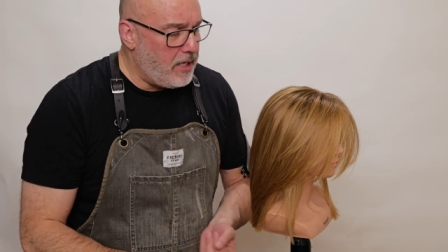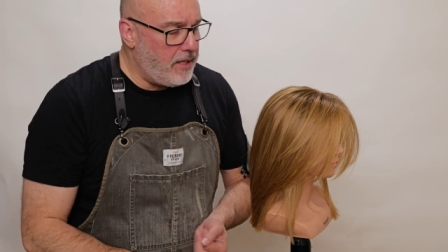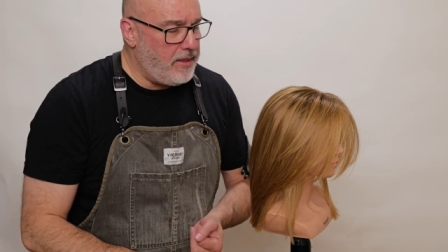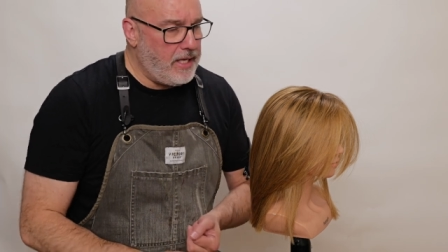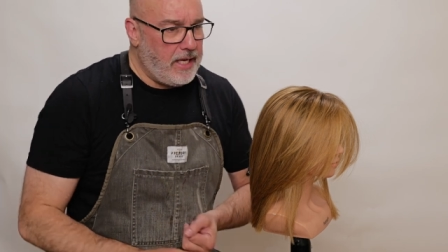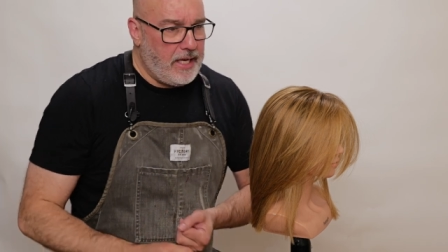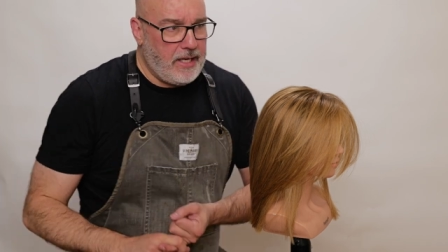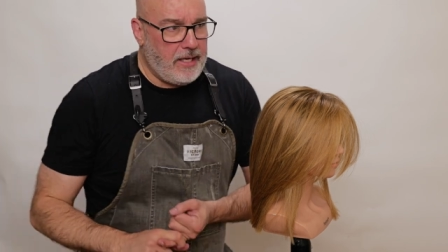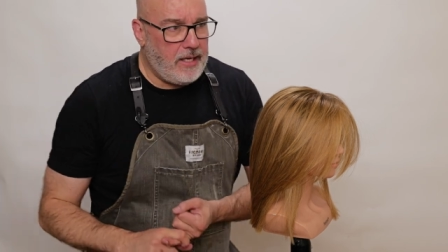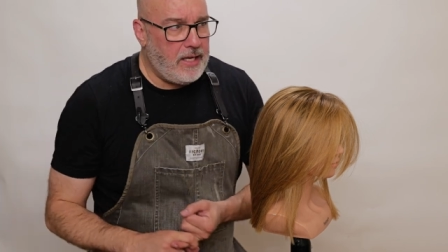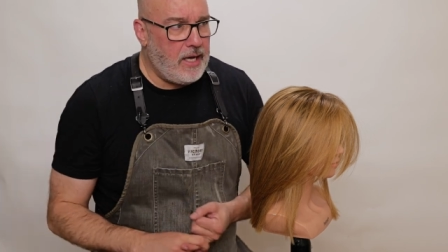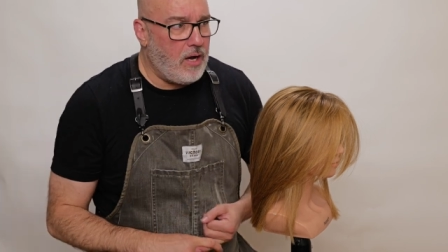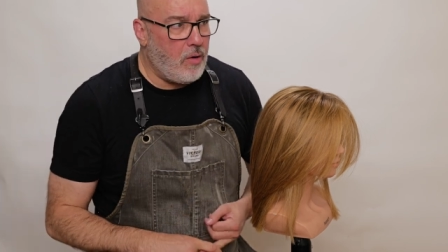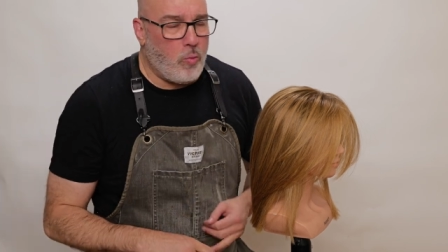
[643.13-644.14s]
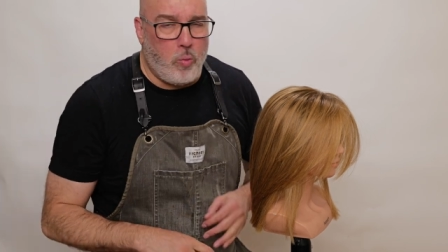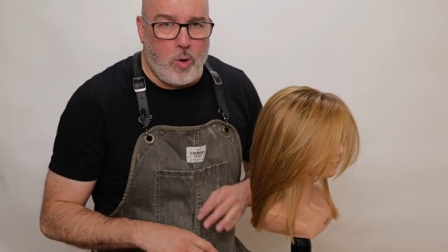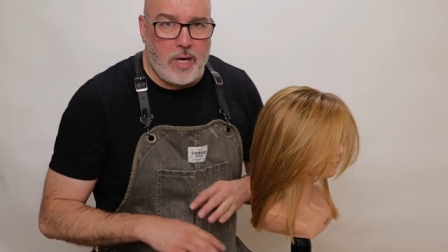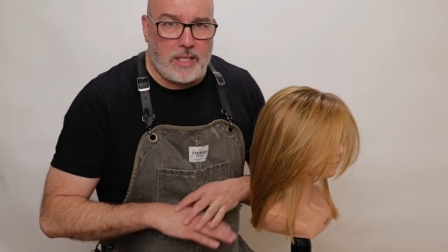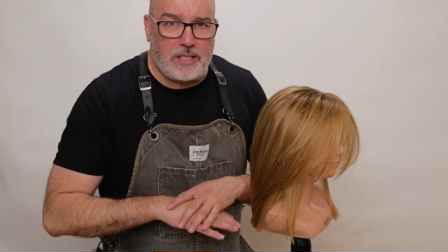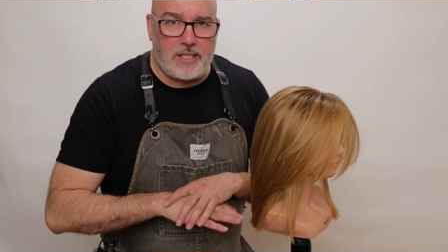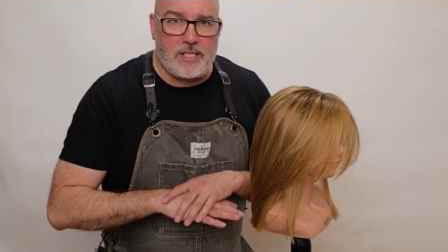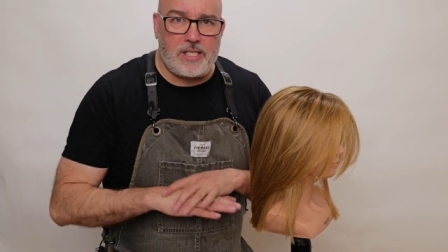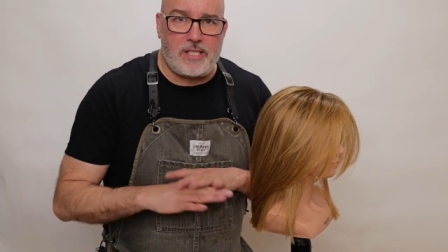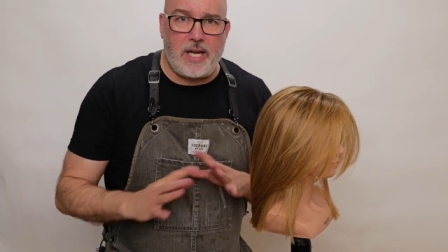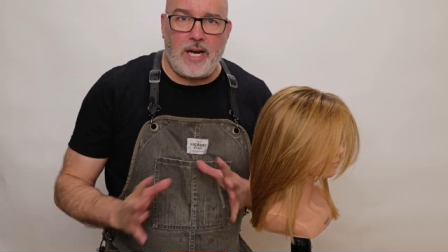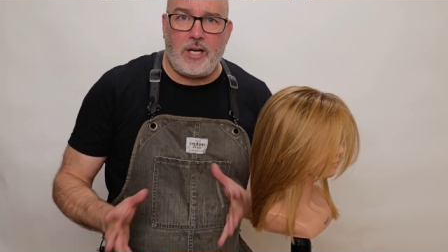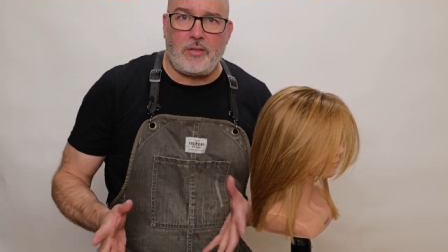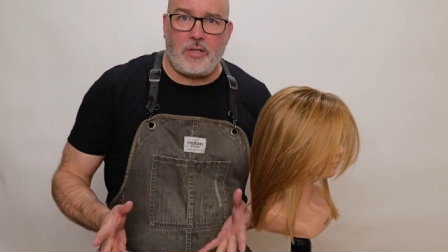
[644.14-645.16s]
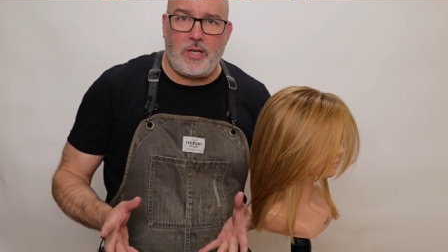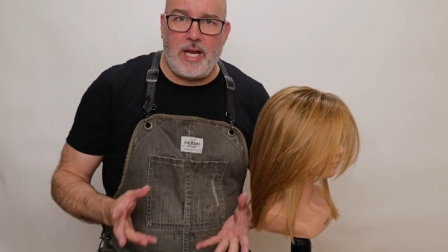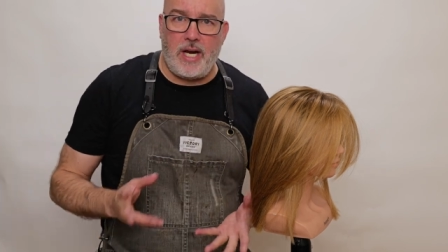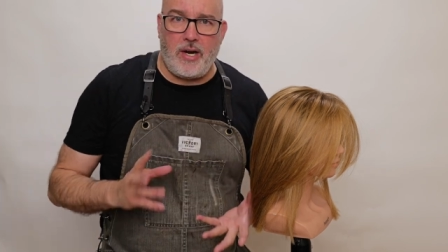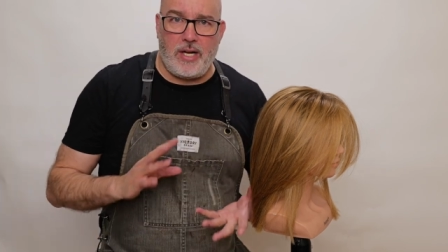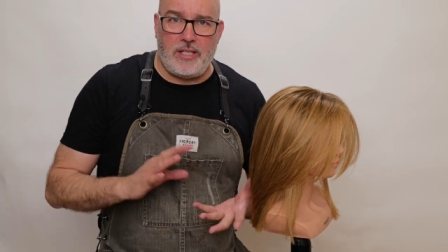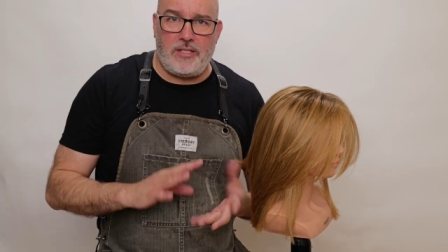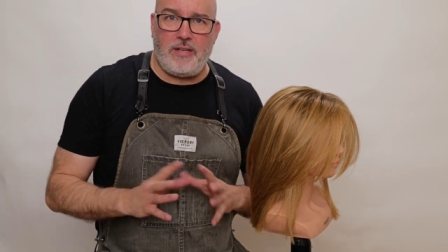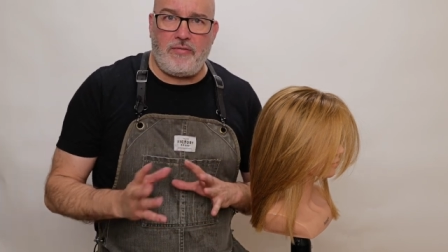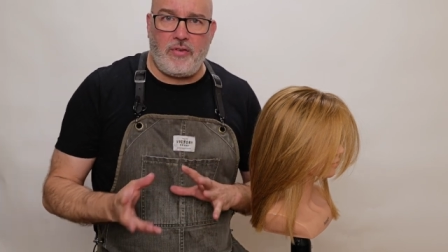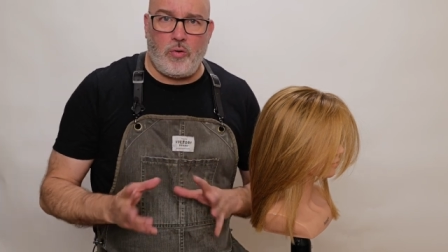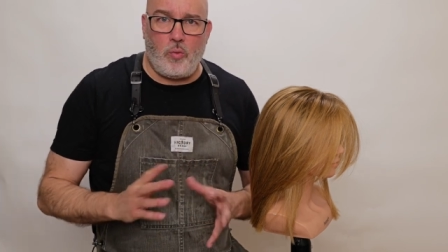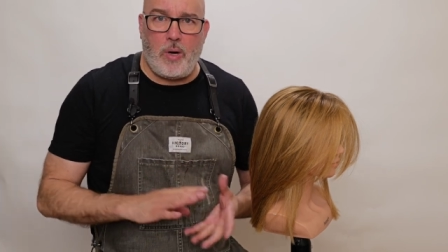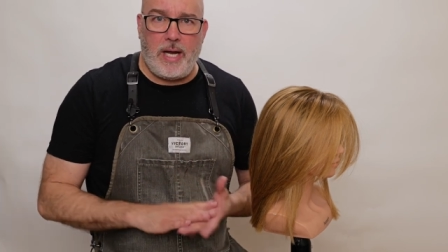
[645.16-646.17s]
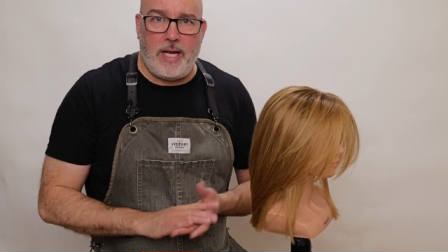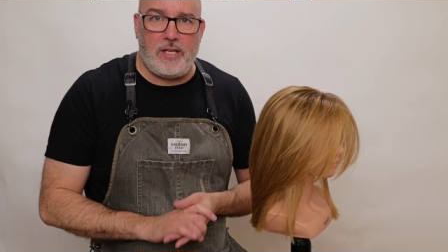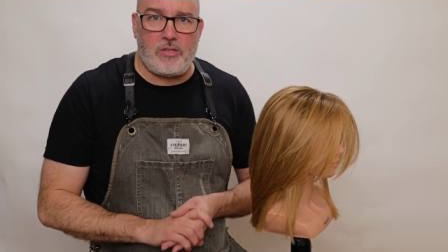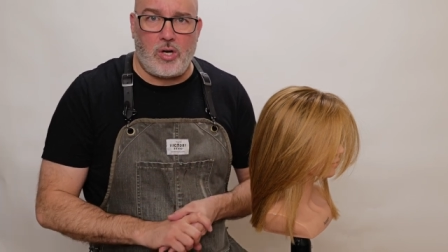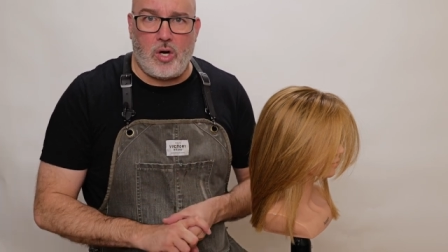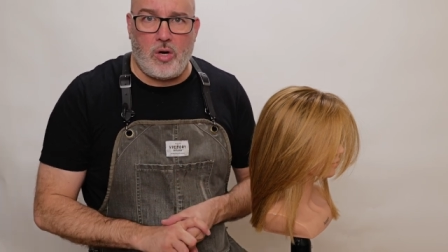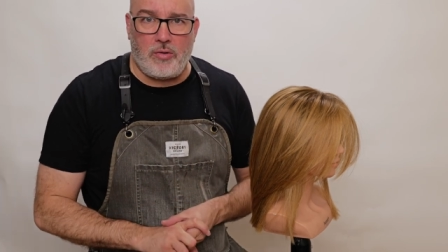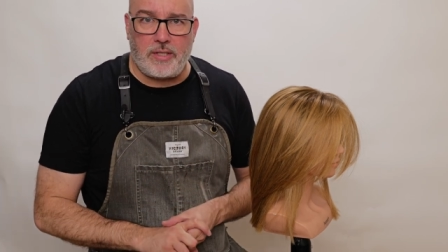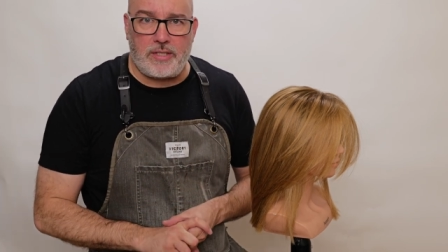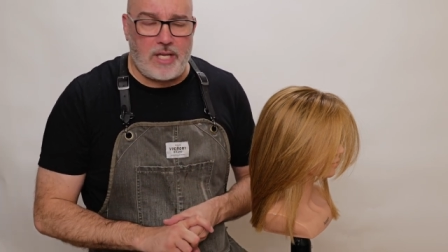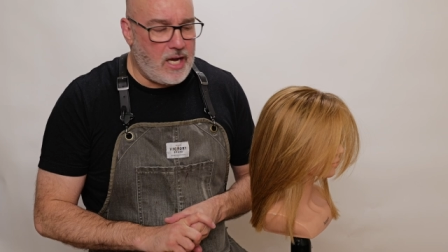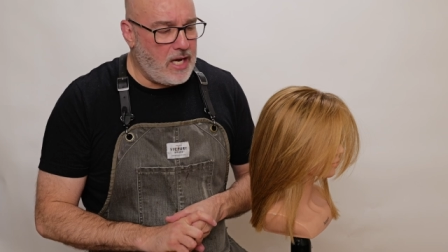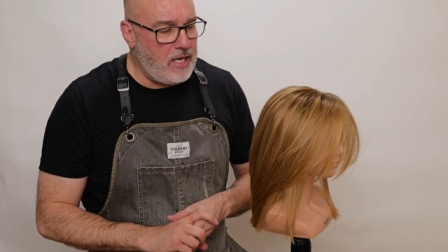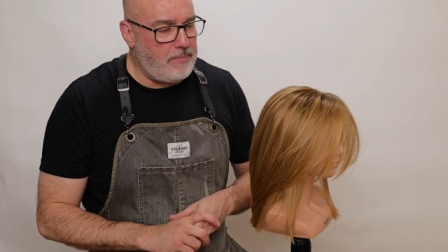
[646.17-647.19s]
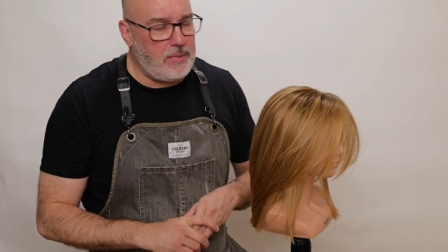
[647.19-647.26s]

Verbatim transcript: They wanted to style their hair in different ways all the time,